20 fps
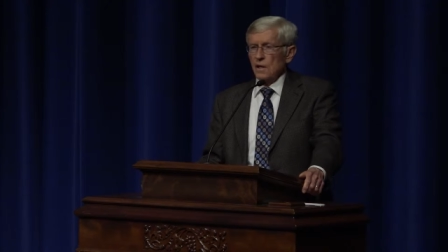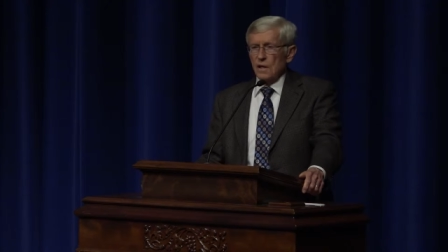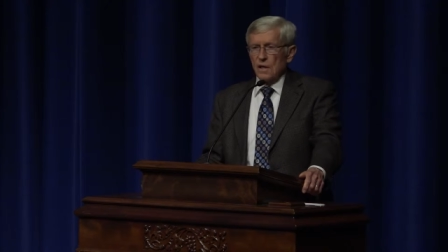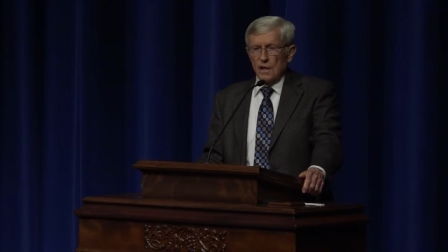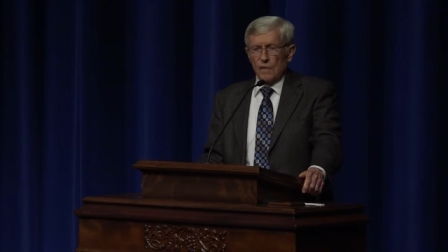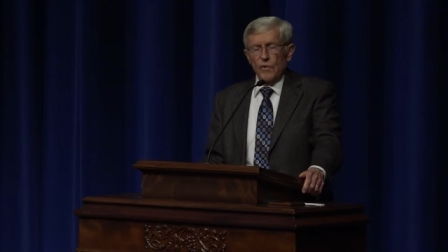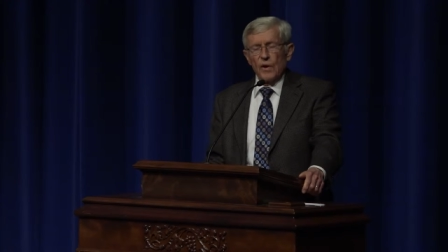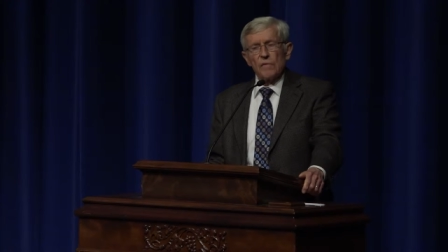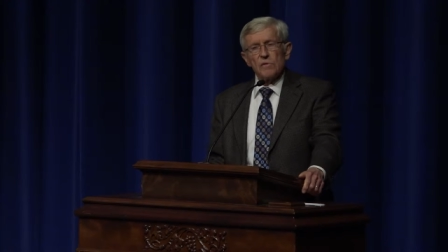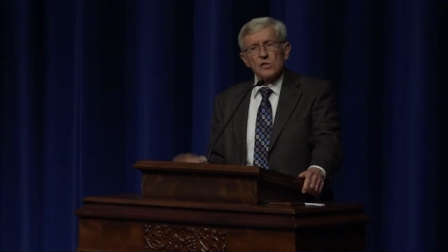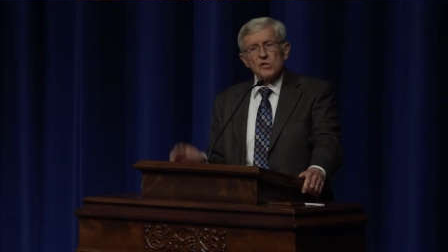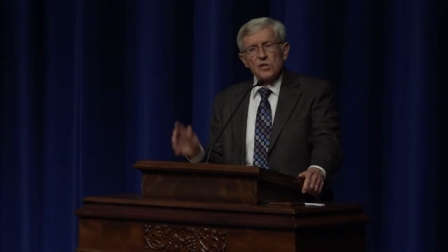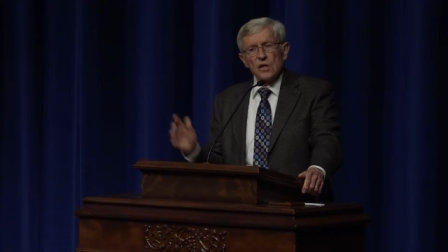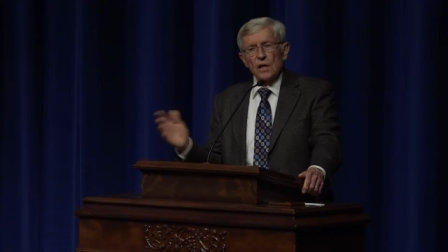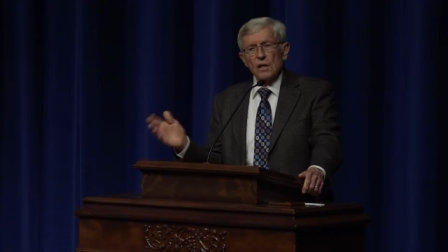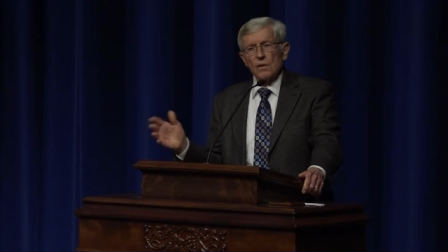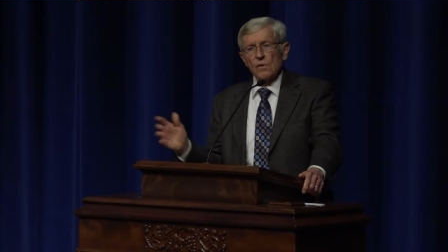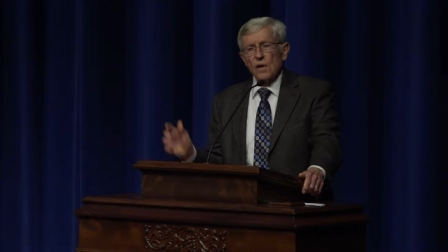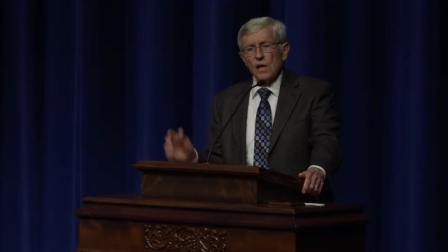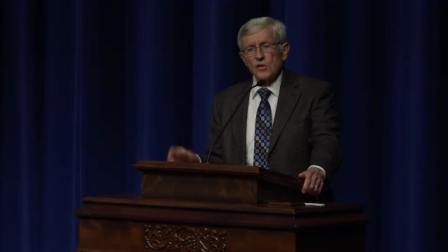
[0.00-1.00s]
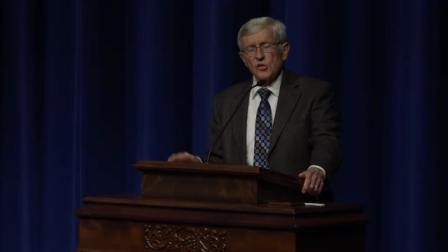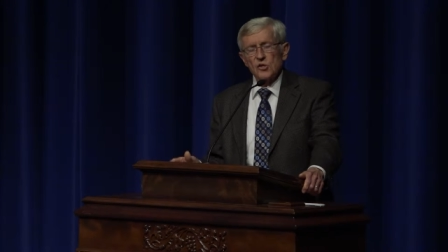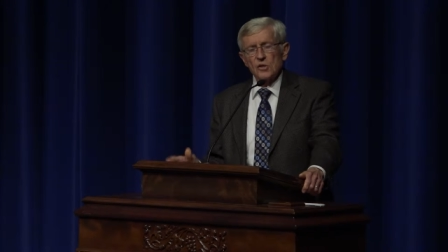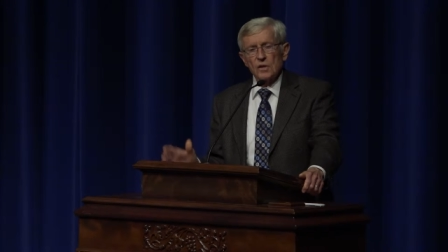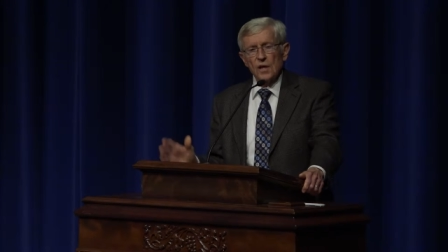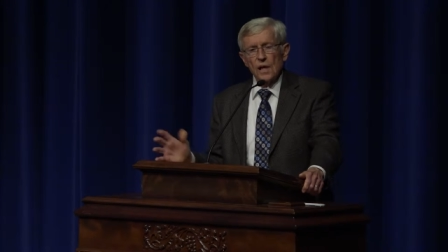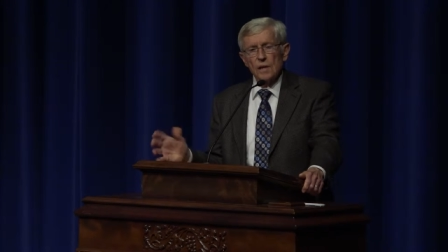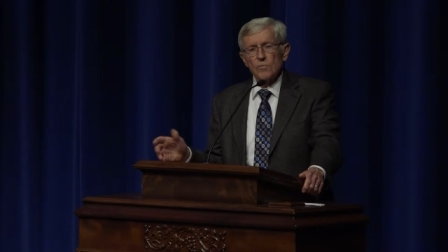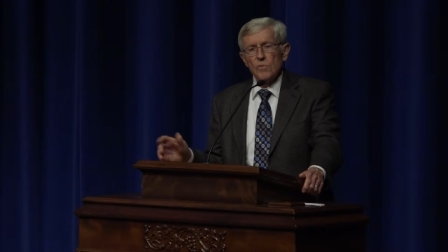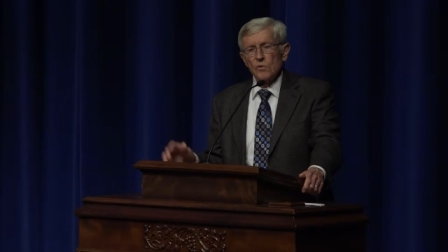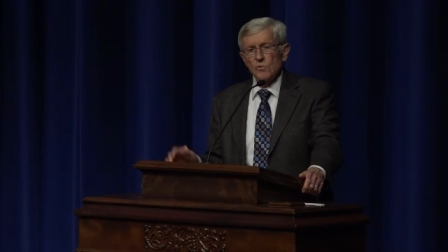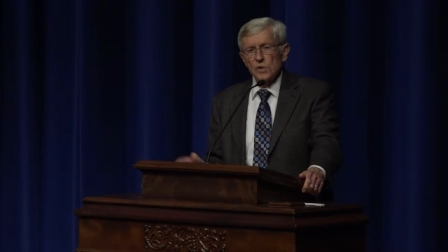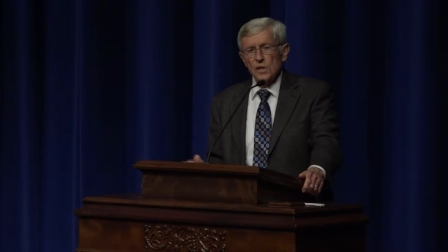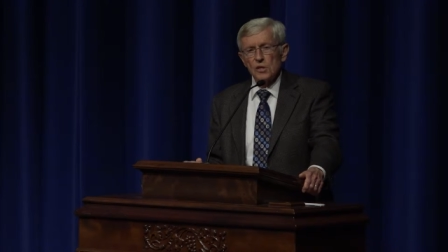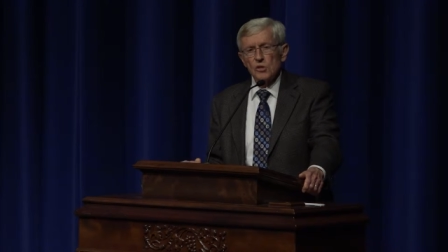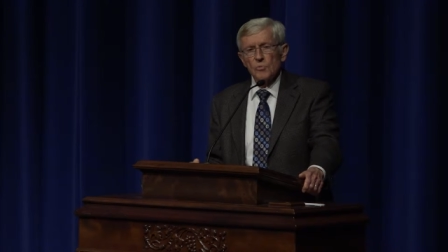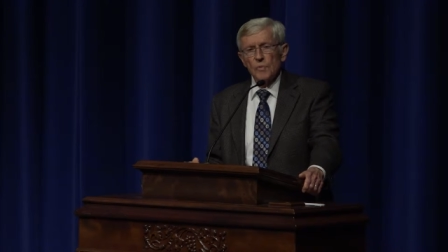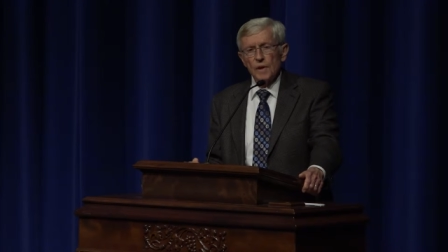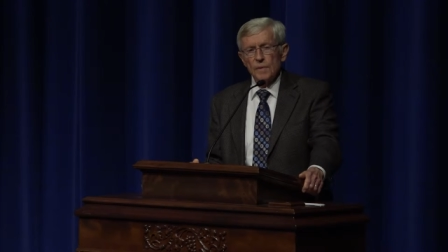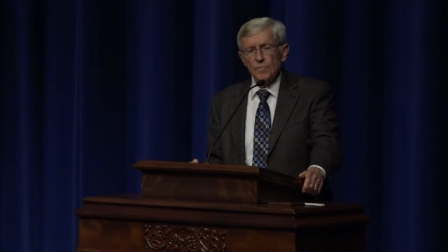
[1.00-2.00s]
And we would sit across the table with
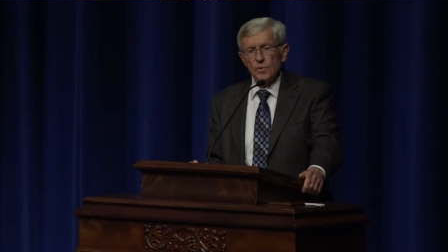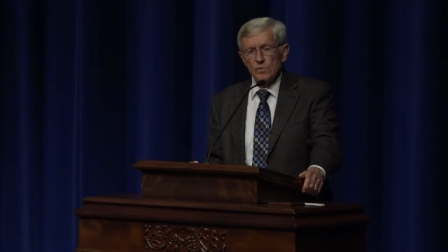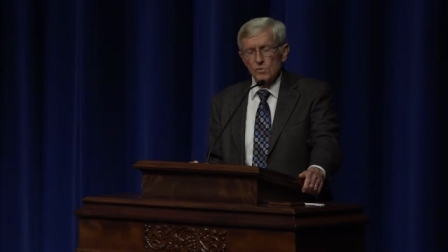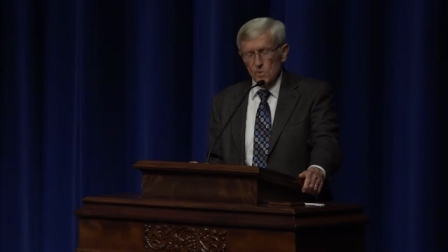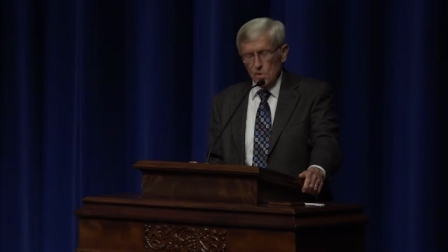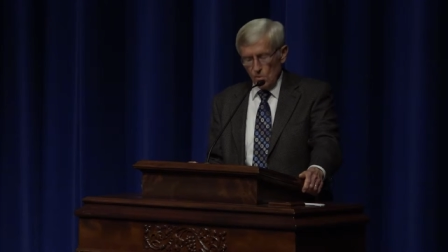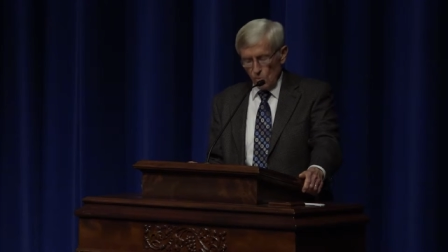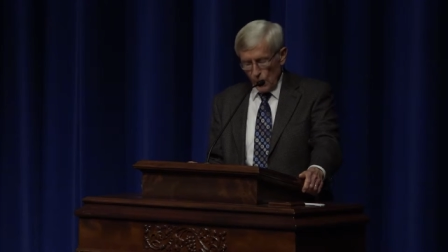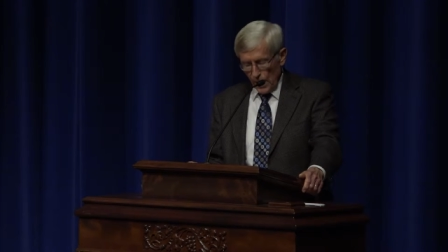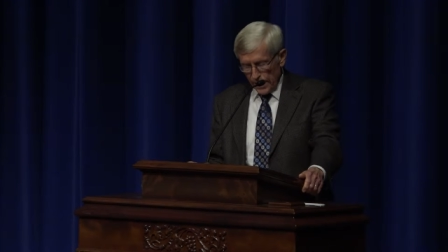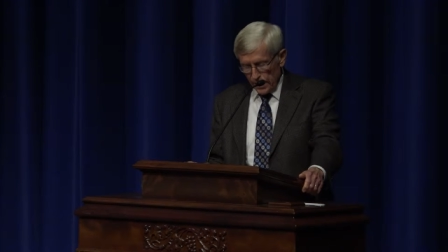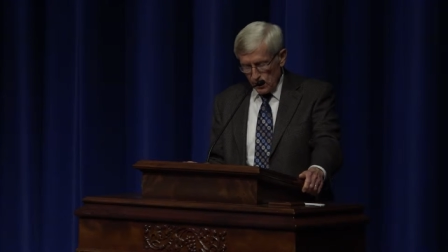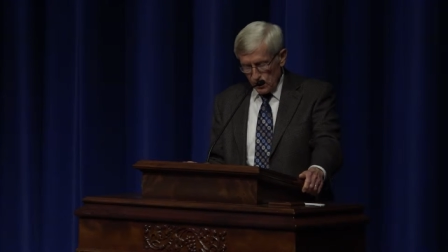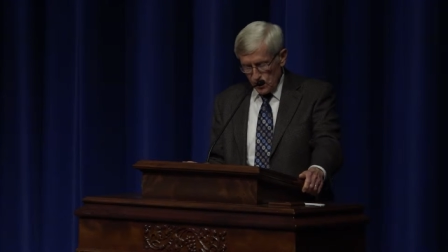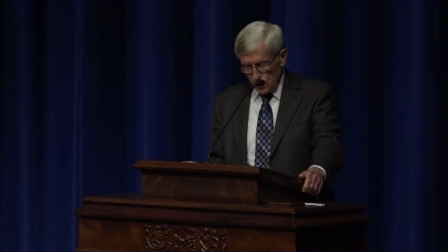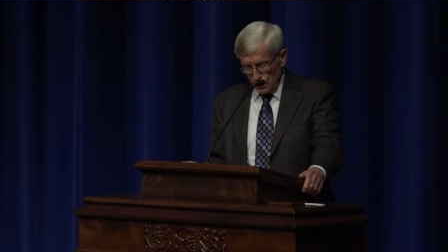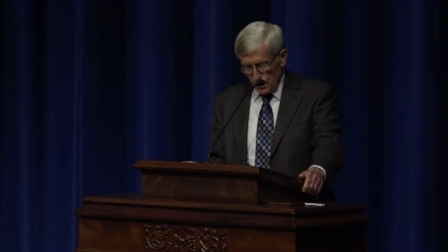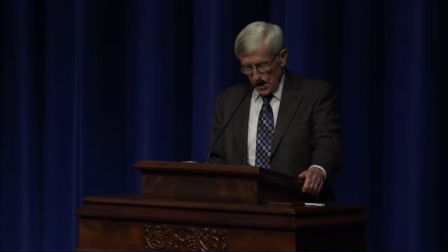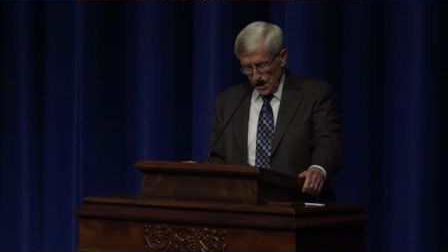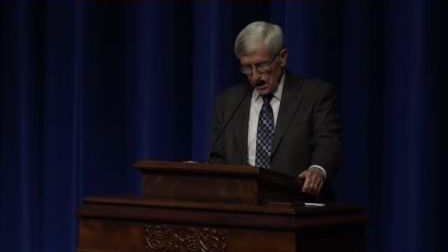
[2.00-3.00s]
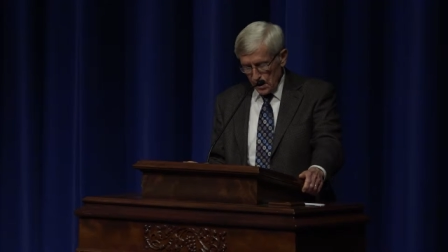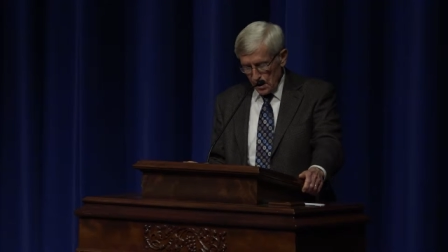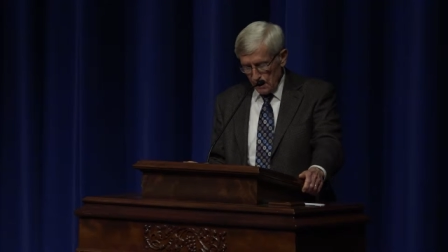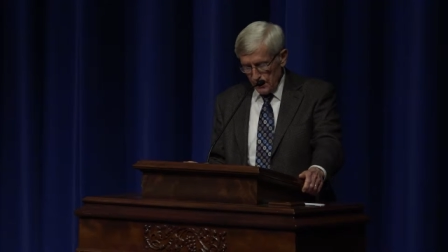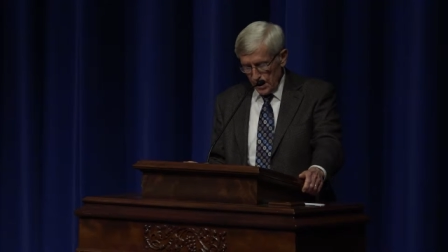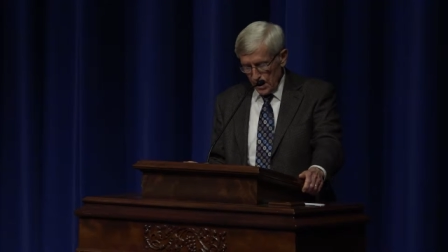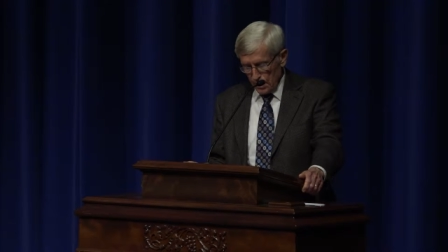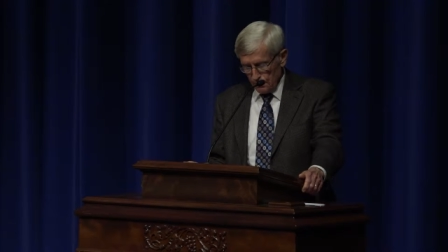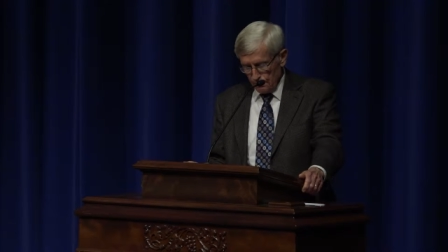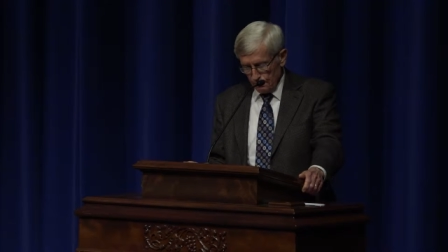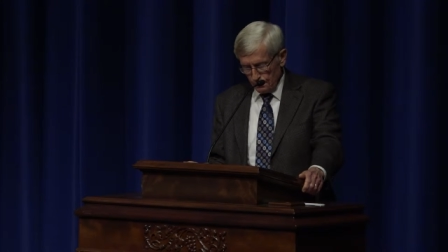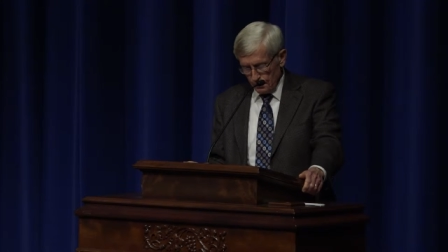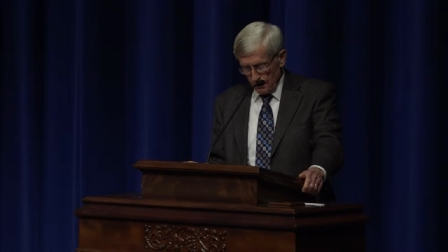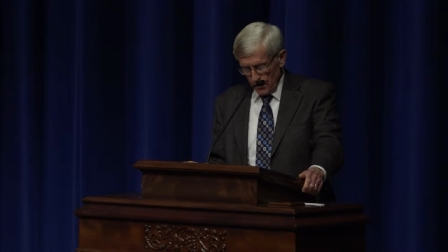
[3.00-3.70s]
these people with their records when they come in.